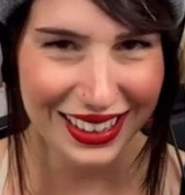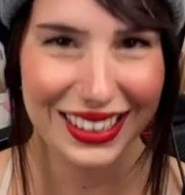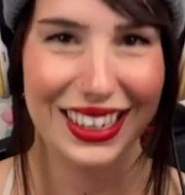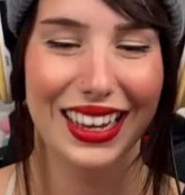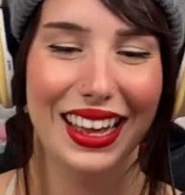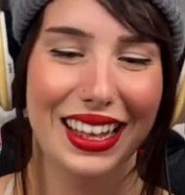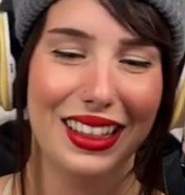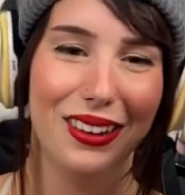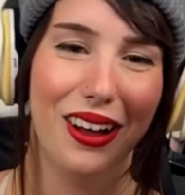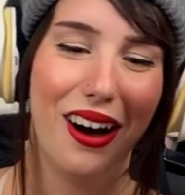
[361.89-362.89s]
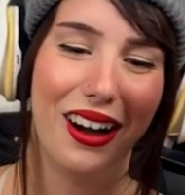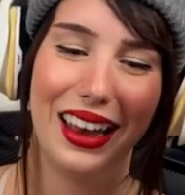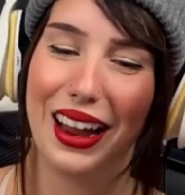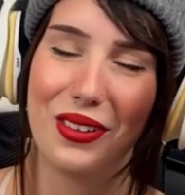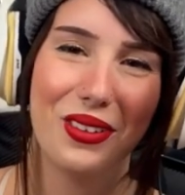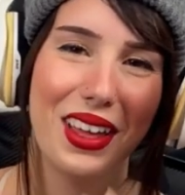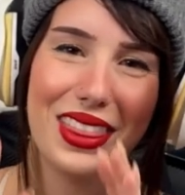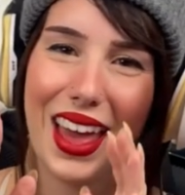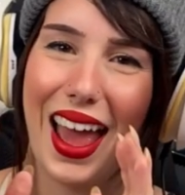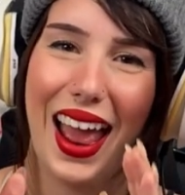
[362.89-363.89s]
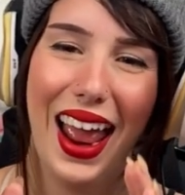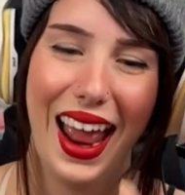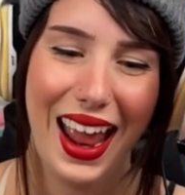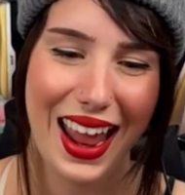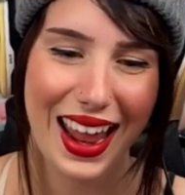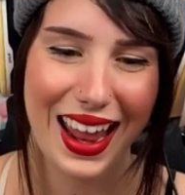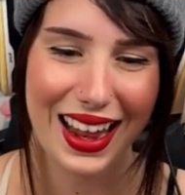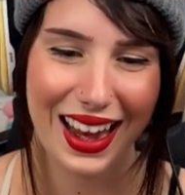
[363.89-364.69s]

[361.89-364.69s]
Kid Law, like what the heck?